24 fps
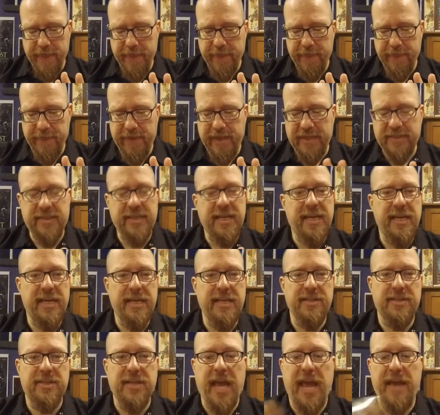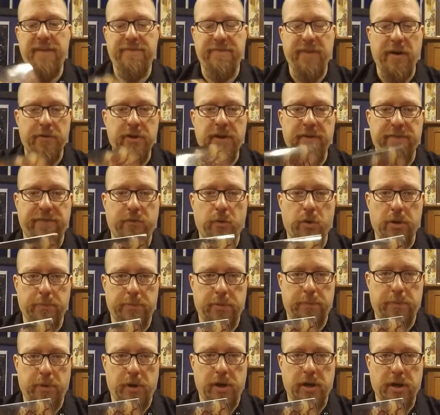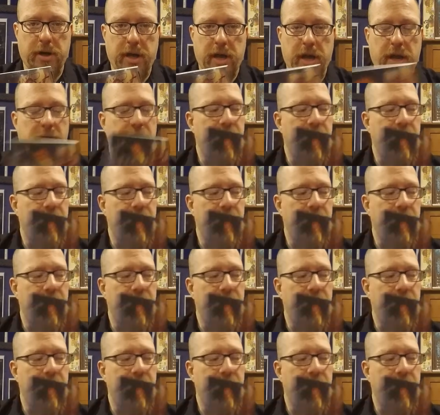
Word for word: this is a very affordable book,